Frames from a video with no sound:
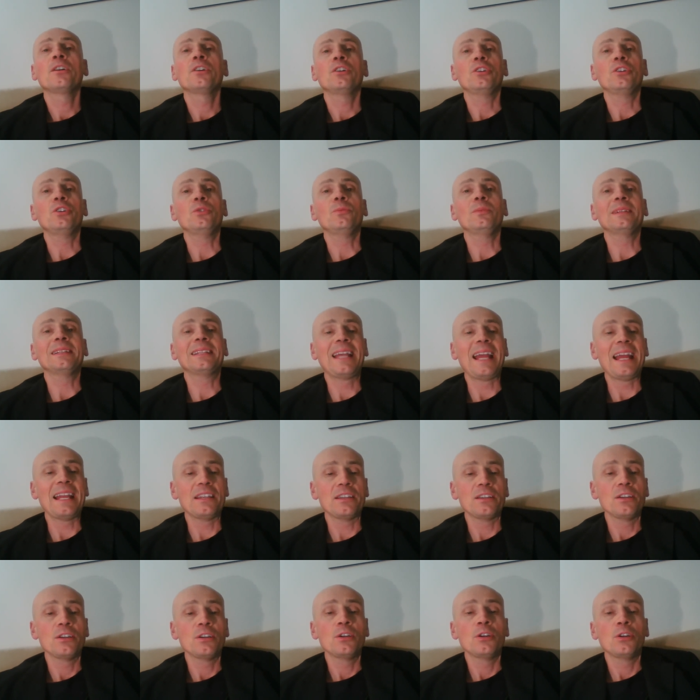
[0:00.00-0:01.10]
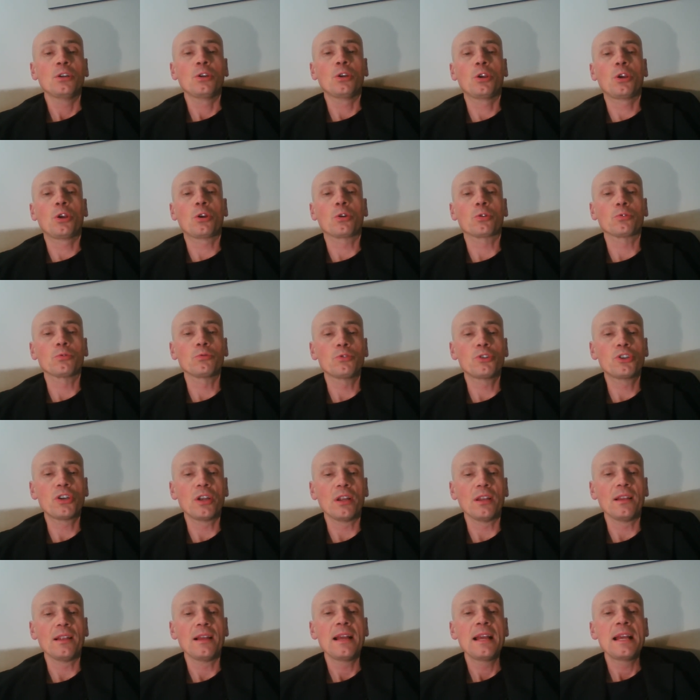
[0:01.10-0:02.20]
You will get
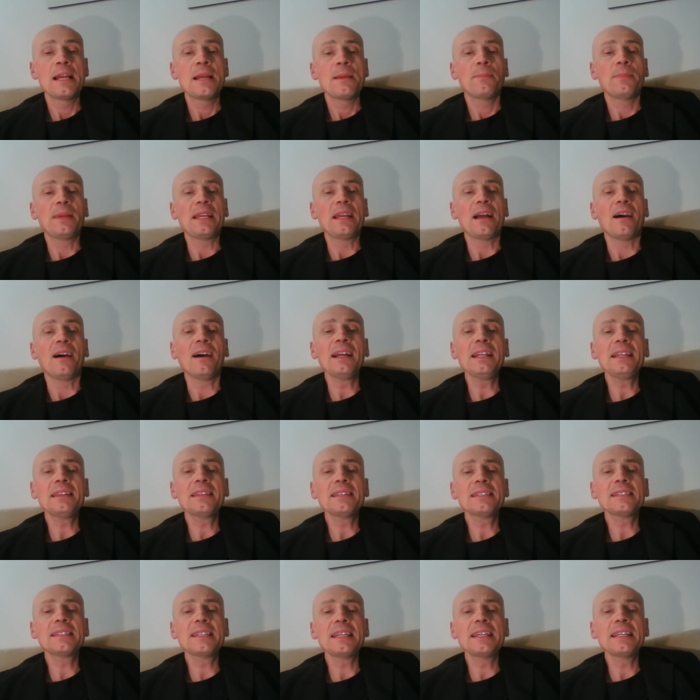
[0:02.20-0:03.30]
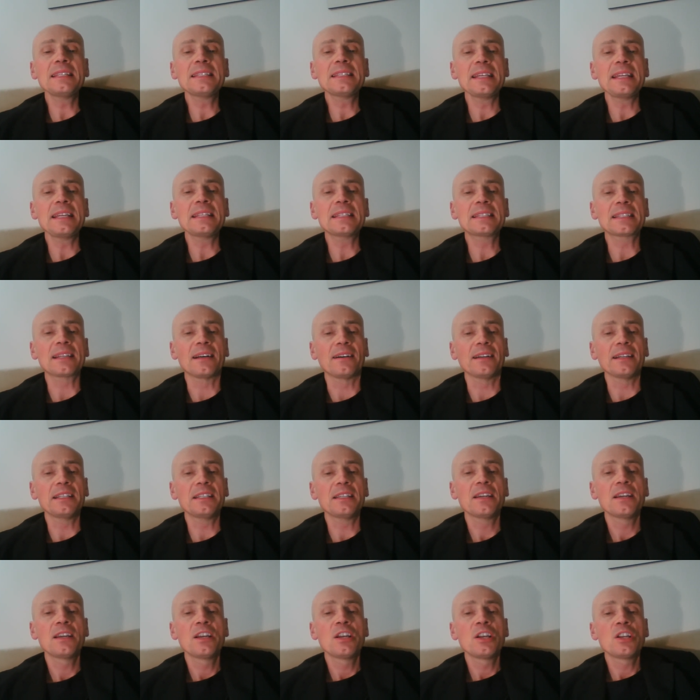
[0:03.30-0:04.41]
crucial behind the scenes
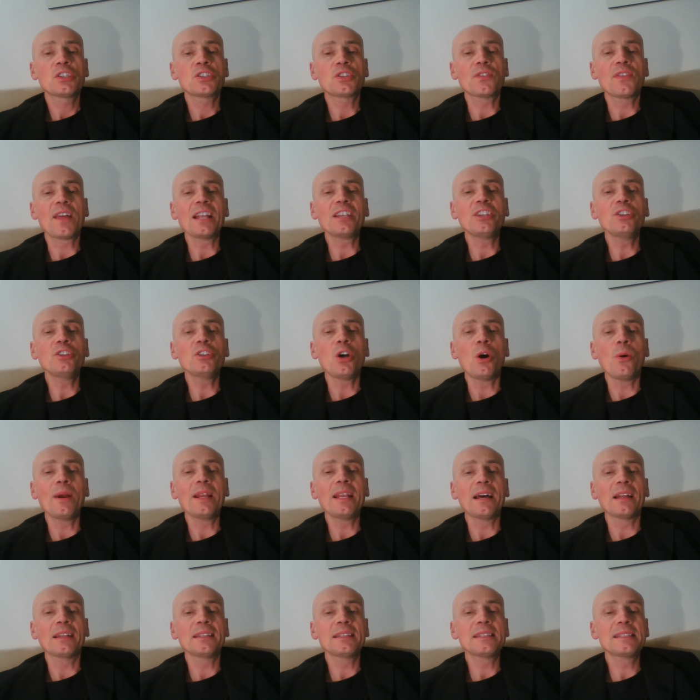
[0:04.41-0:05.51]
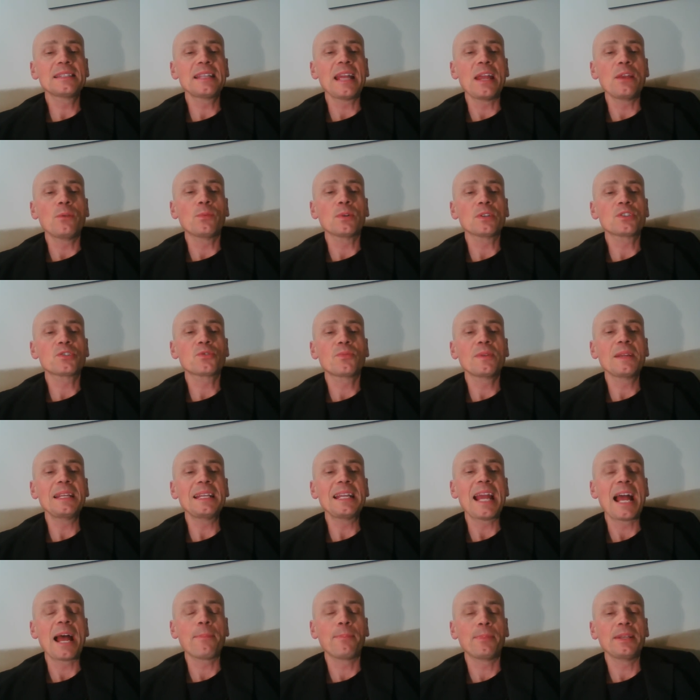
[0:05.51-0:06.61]
insight so that you know and understand what's really
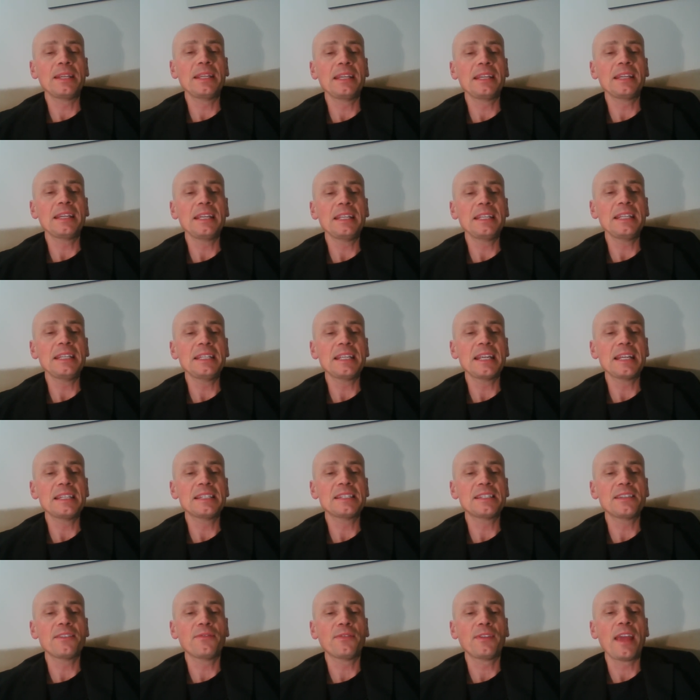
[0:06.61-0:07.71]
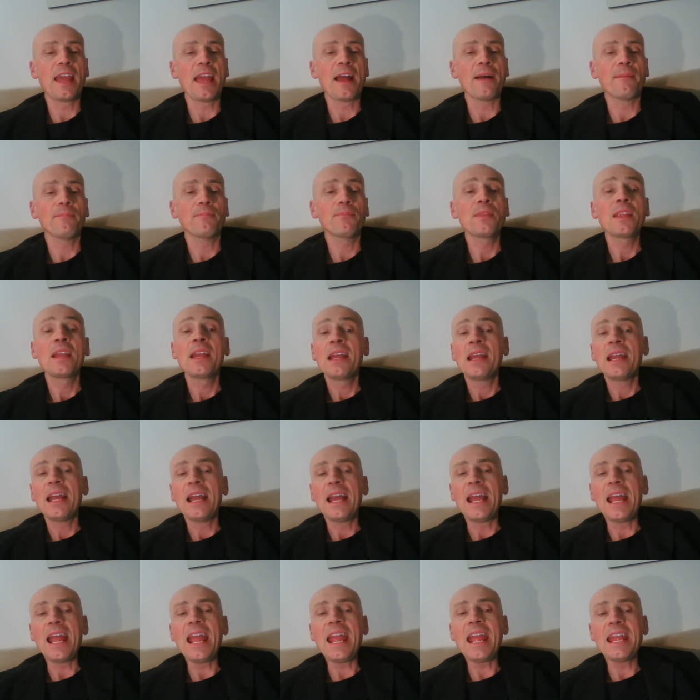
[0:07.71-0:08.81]
happening in intensive care
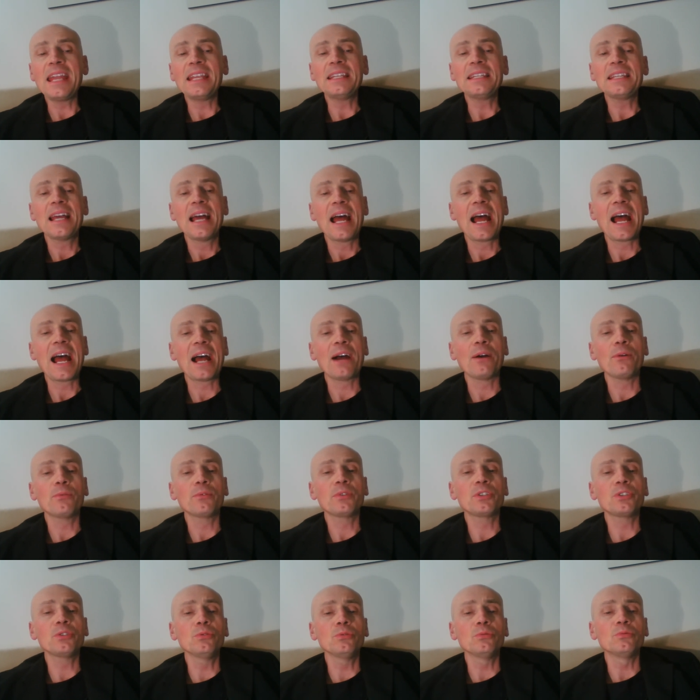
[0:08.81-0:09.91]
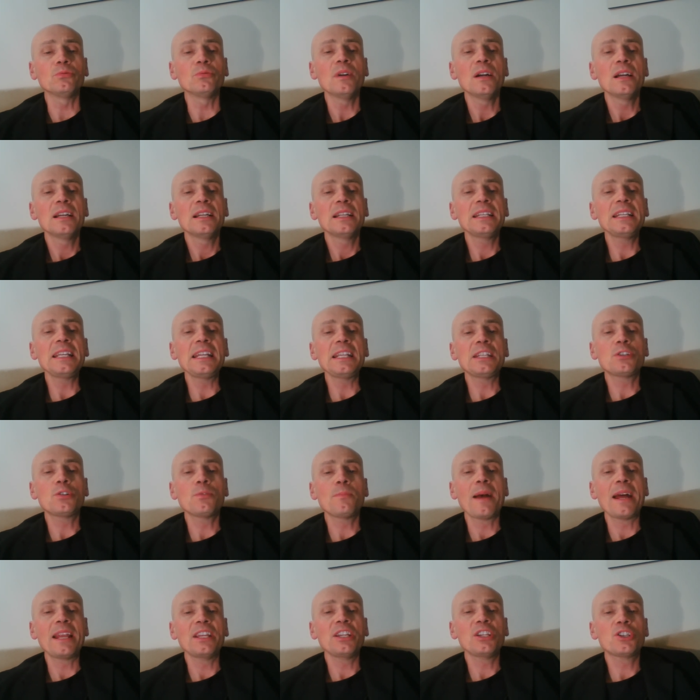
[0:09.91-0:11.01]
and how you need to
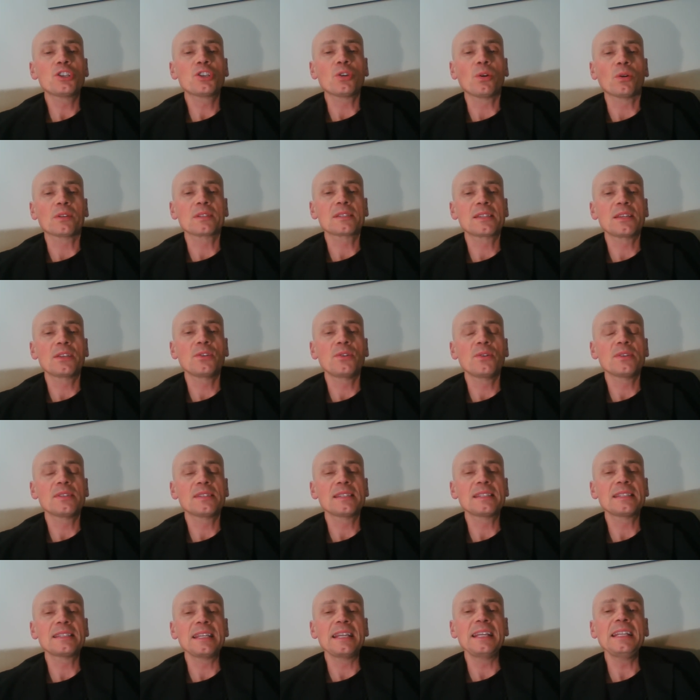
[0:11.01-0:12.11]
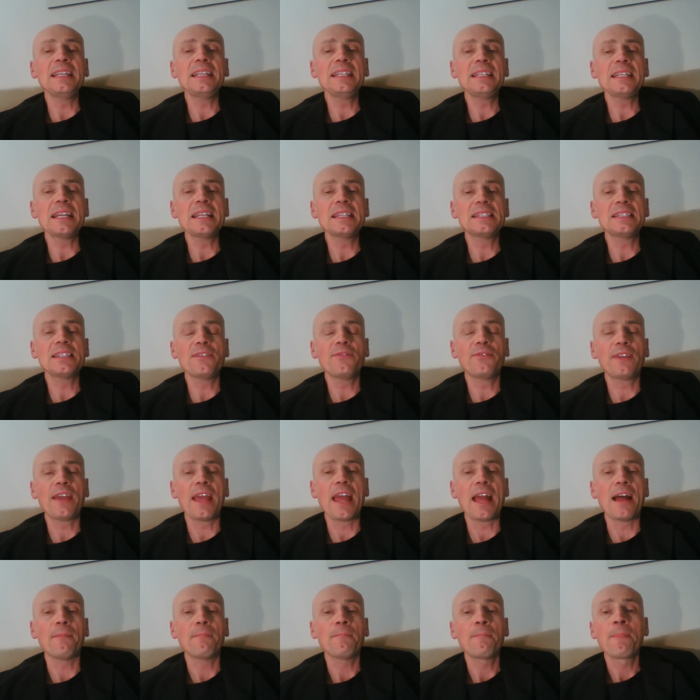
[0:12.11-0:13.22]
manage doctors and nurses in intensive
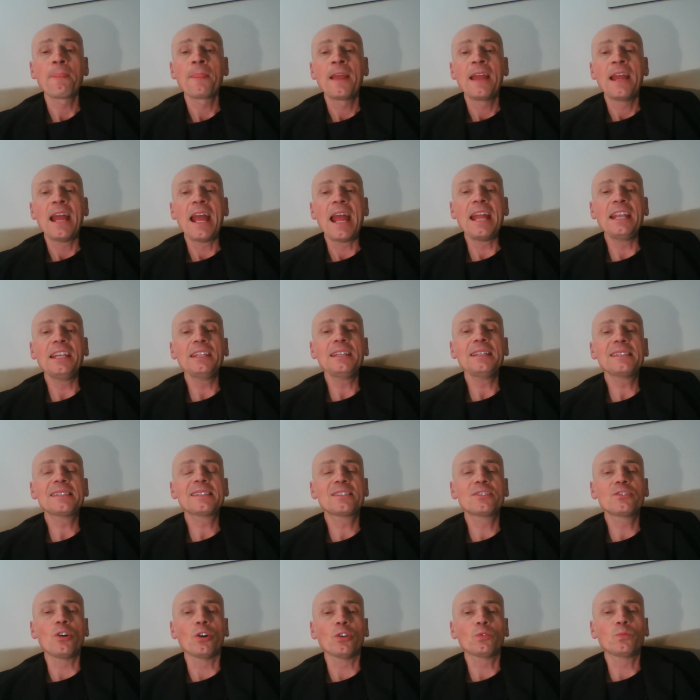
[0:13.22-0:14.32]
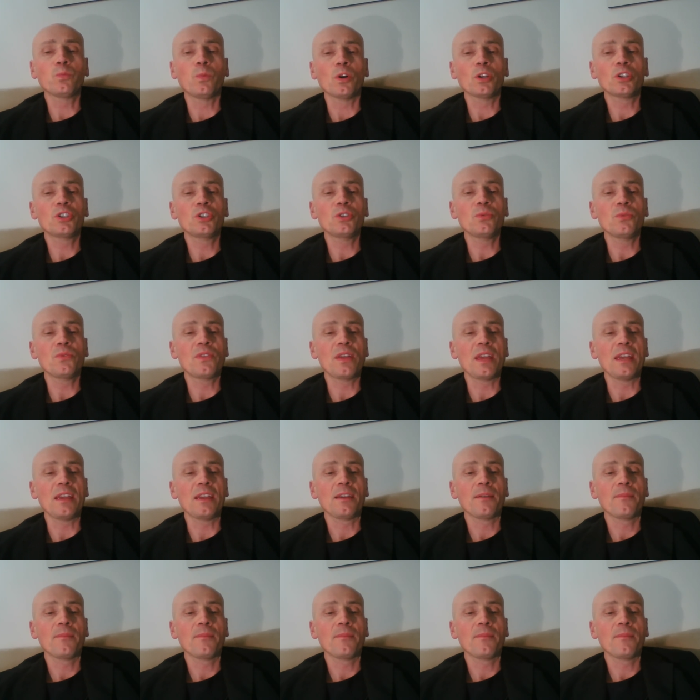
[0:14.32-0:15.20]
care, and it's not what you think.